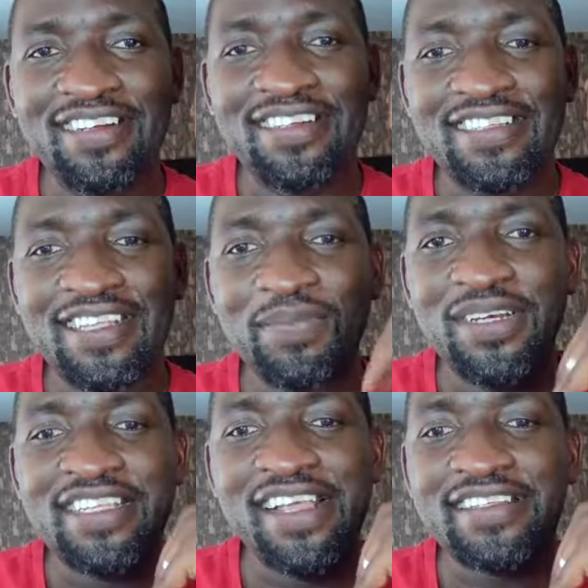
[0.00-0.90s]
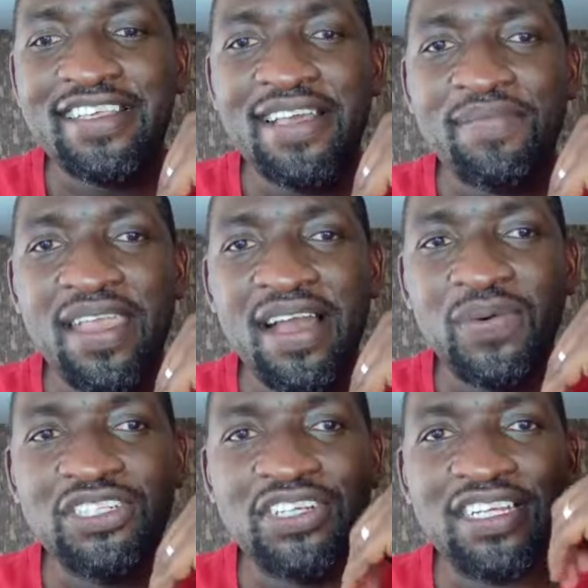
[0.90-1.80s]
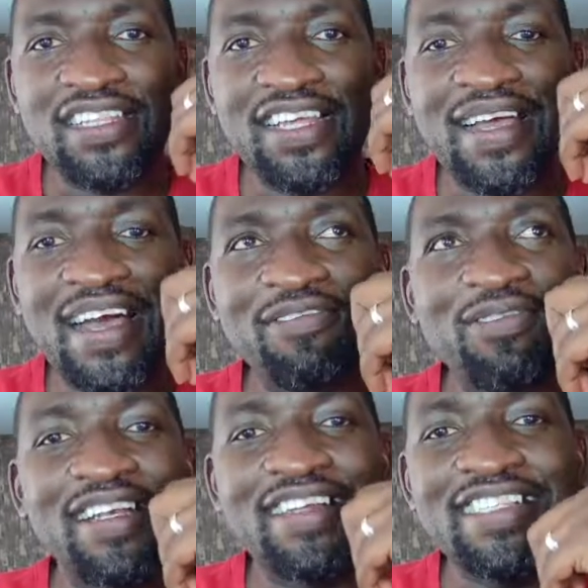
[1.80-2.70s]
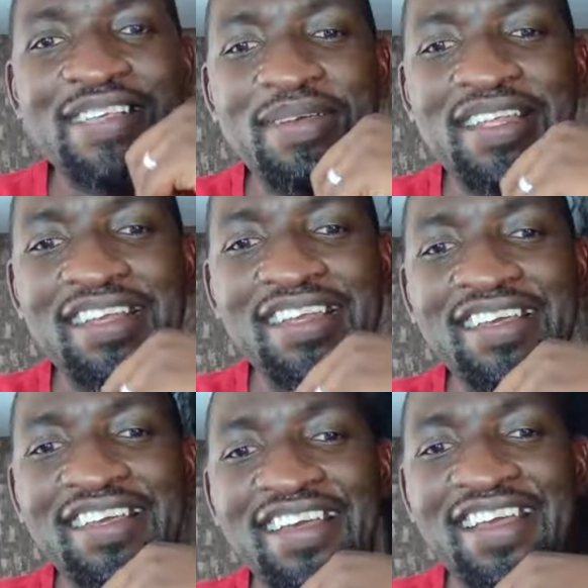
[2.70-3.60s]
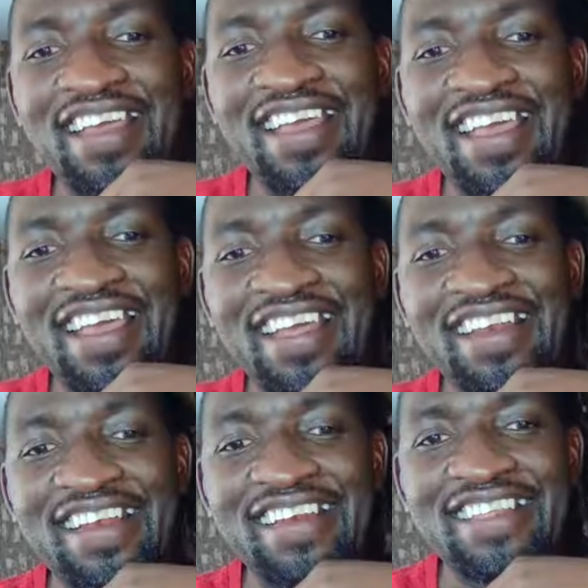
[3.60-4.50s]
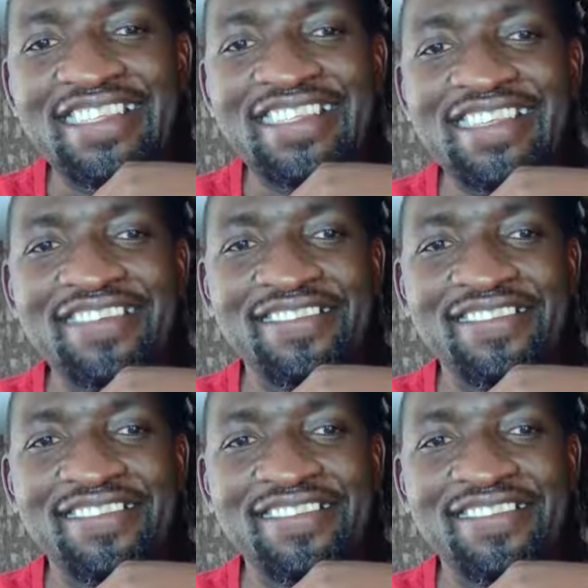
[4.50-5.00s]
somebody is asking me a question that I have to address immediately. And let's see.